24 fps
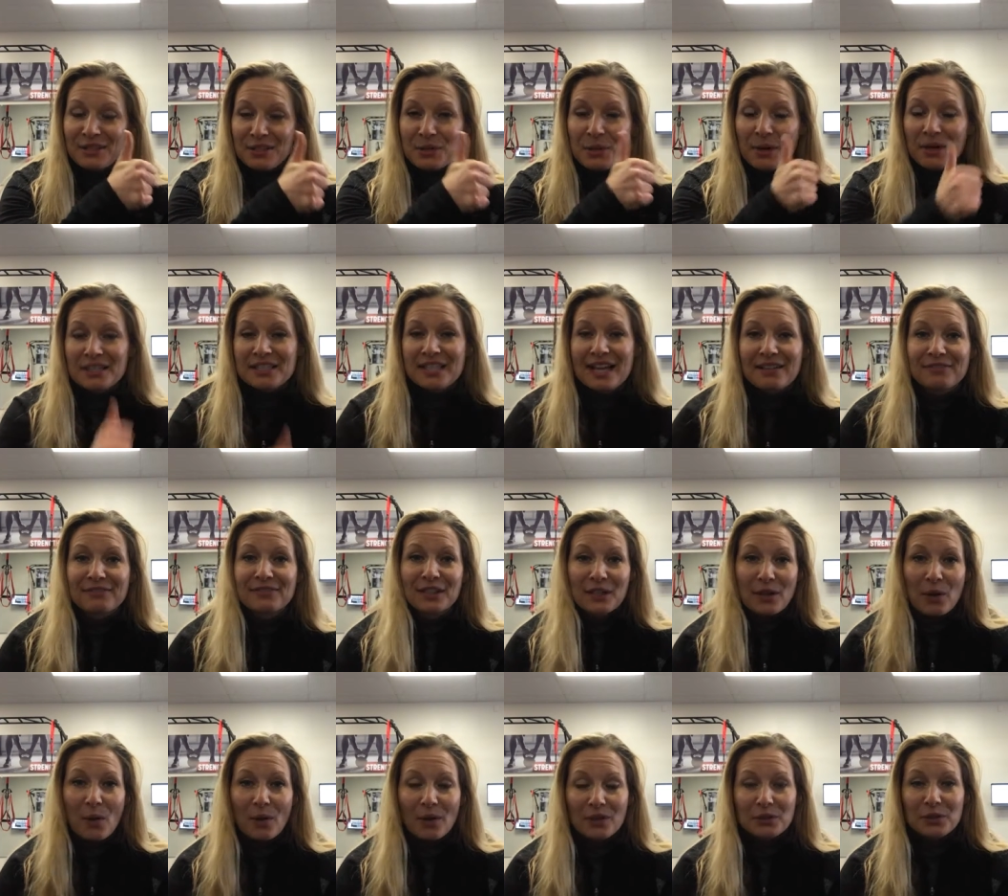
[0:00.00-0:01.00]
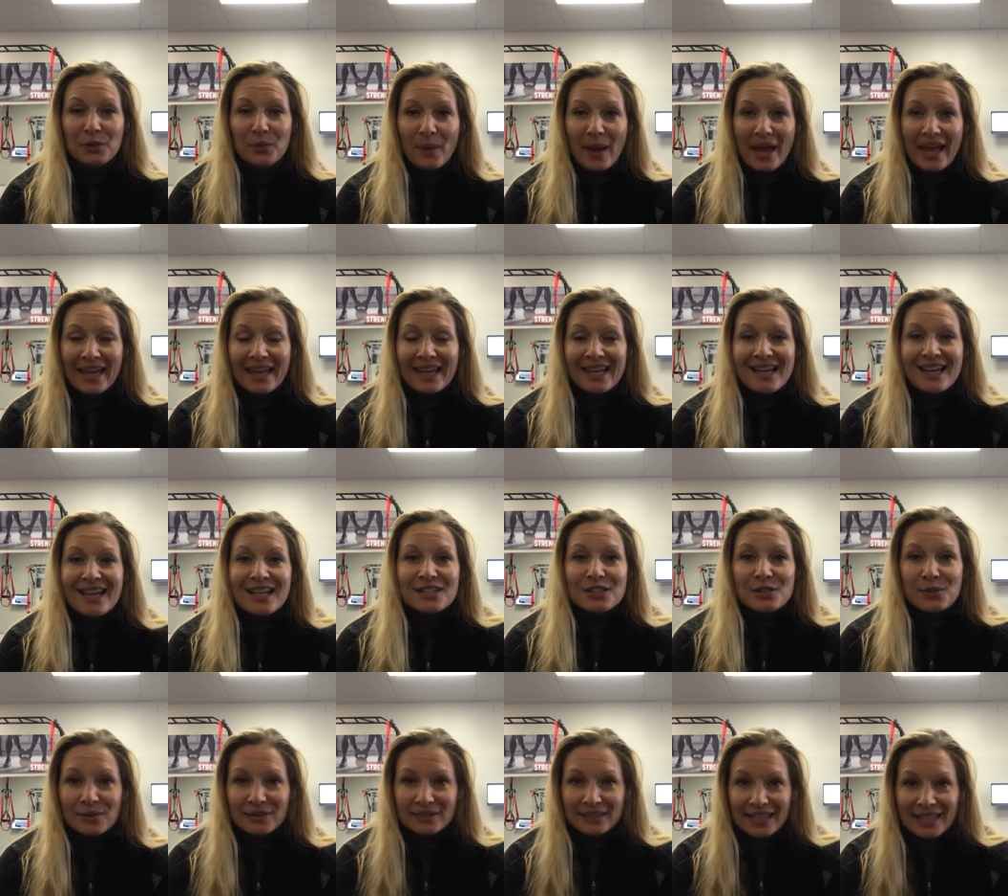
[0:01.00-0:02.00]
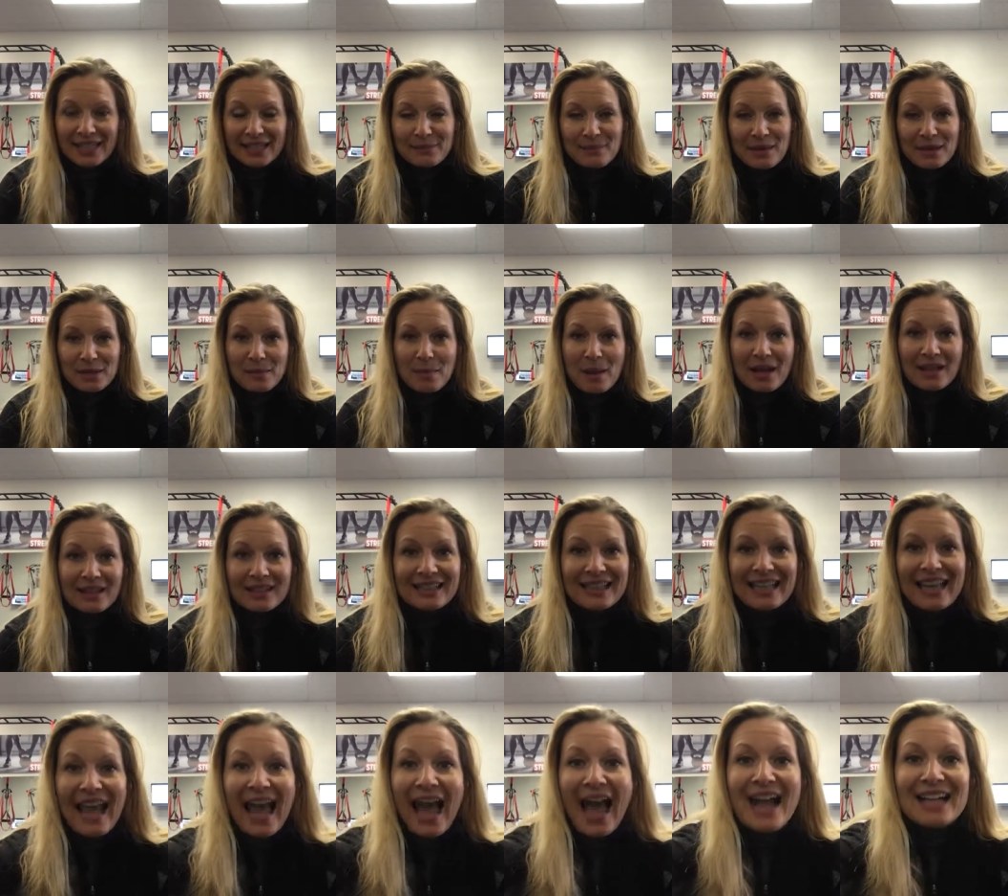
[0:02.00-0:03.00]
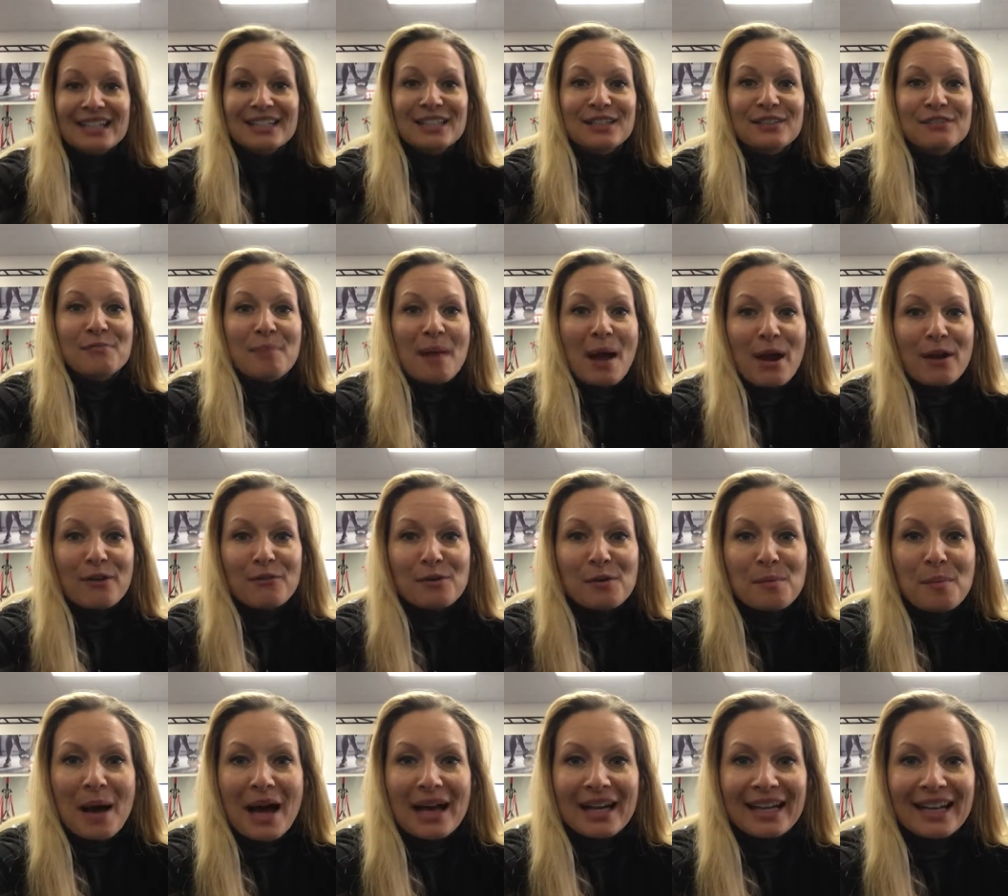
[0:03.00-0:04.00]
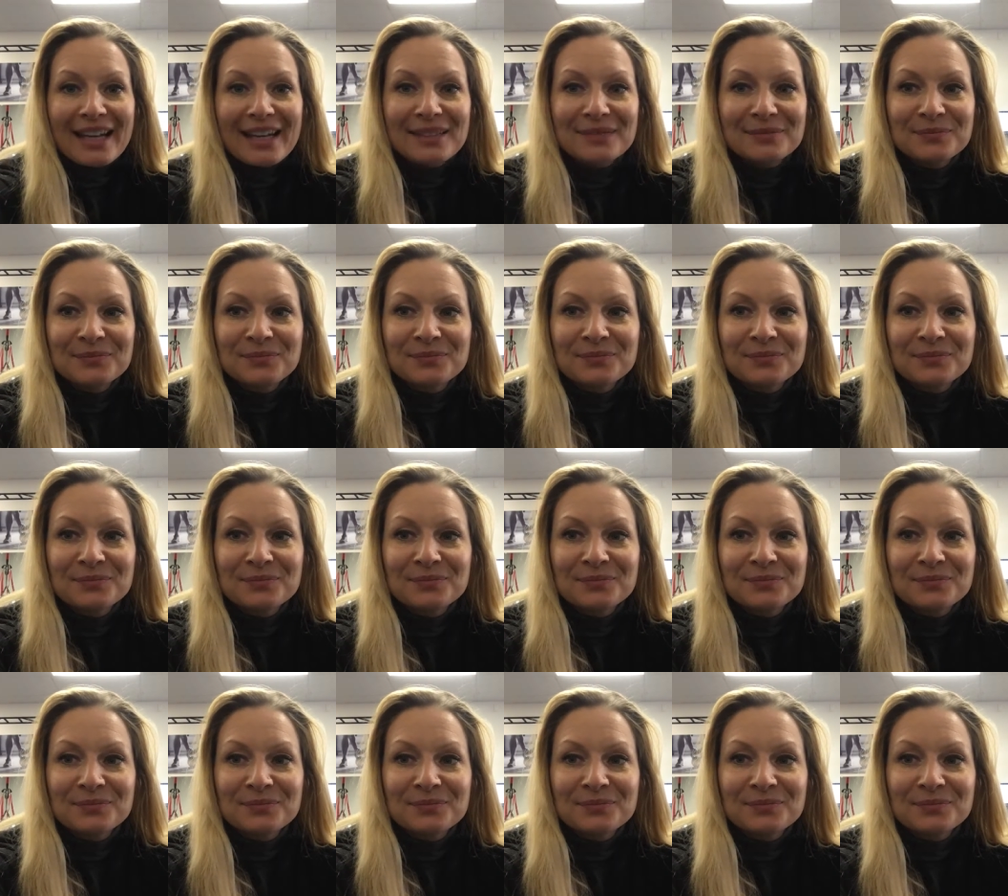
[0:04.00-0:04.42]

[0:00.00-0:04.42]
you are definitely on your way to a lean, metabolically active, powerful body.